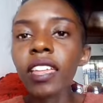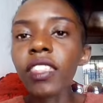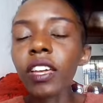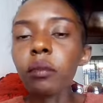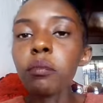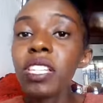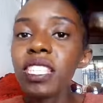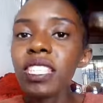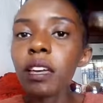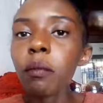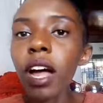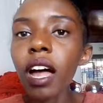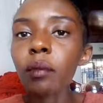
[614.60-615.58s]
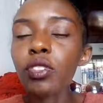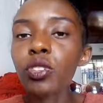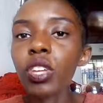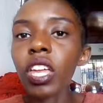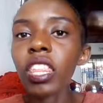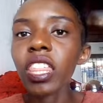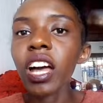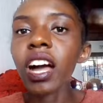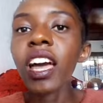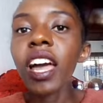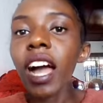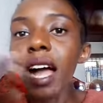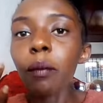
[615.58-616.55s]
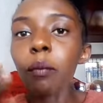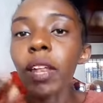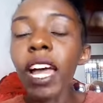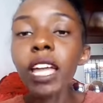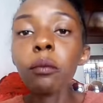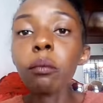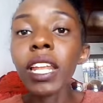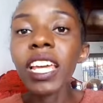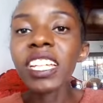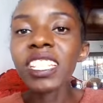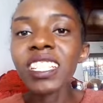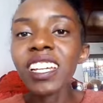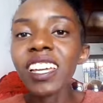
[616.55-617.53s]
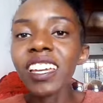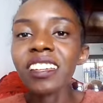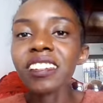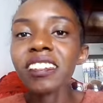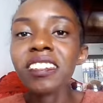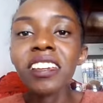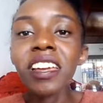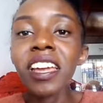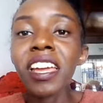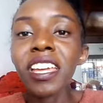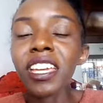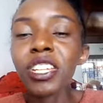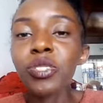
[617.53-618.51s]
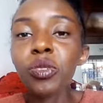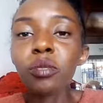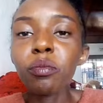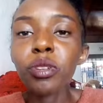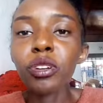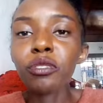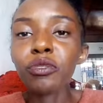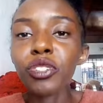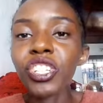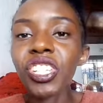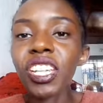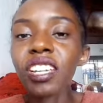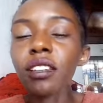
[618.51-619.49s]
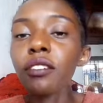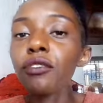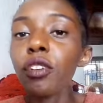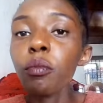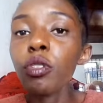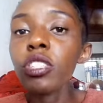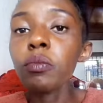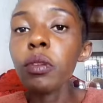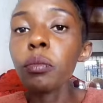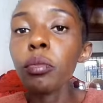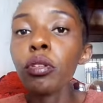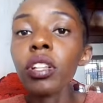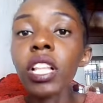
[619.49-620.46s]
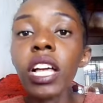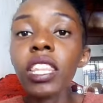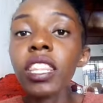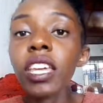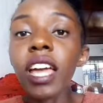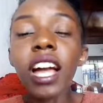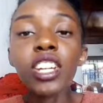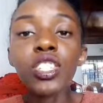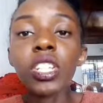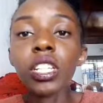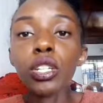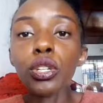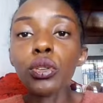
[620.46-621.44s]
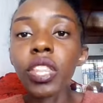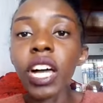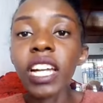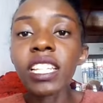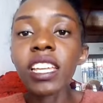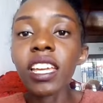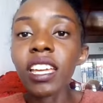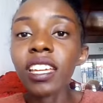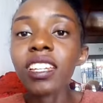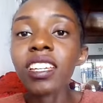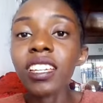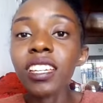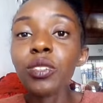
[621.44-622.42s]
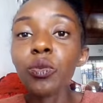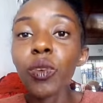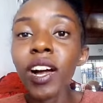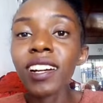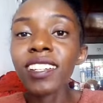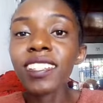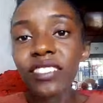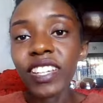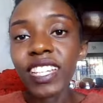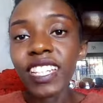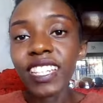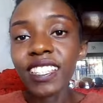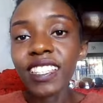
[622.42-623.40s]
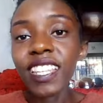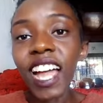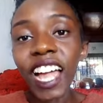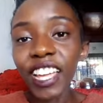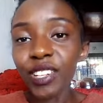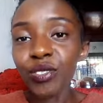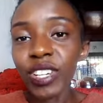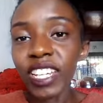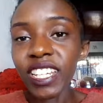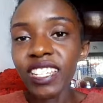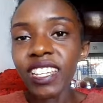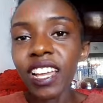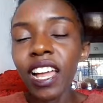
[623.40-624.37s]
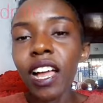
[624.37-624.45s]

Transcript: then mix them up together, apply, blend, and it will be of your shade. For most people, they actually do that and it works. 7 is hydrate.